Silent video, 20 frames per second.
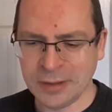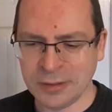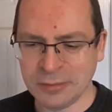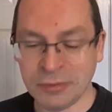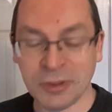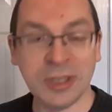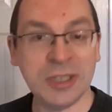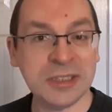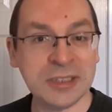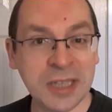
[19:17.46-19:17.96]

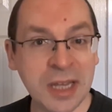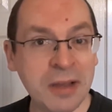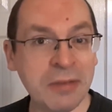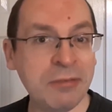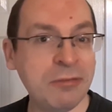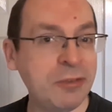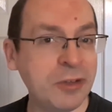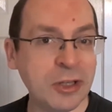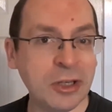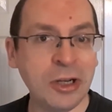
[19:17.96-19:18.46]
for his
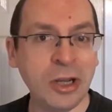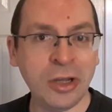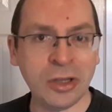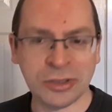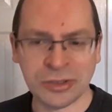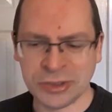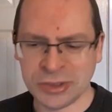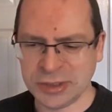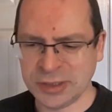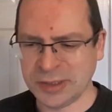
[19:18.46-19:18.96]
love for the
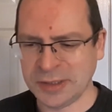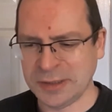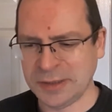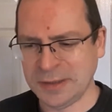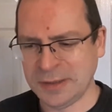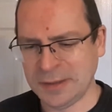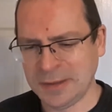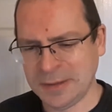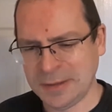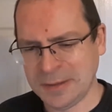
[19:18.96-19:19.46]
lost,
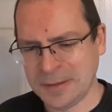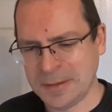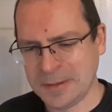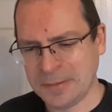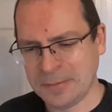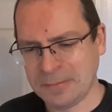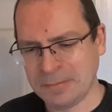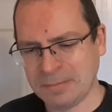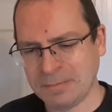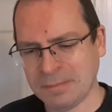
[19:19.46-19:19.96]

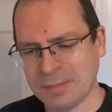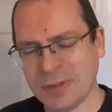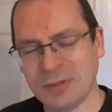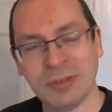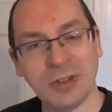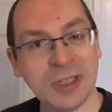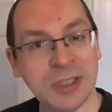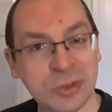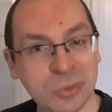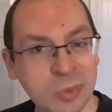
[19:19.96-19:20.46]

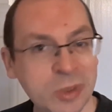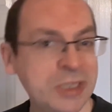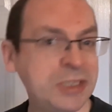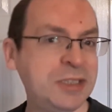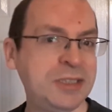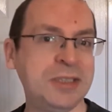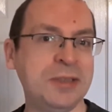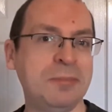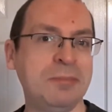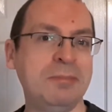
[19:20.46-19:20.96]
for his
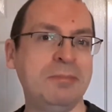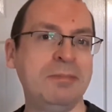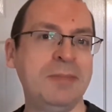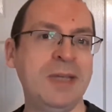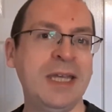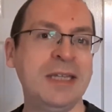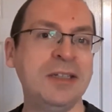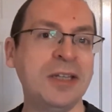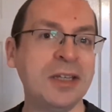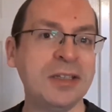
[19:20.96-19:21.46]
wisdom
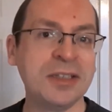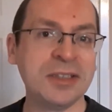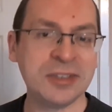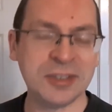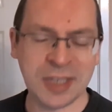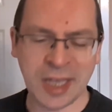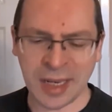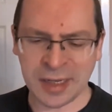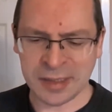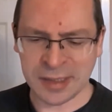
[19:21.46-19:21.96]
and
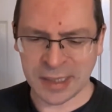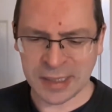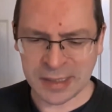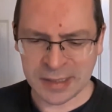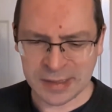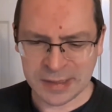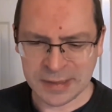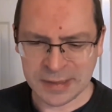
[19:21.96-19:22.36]
understanding.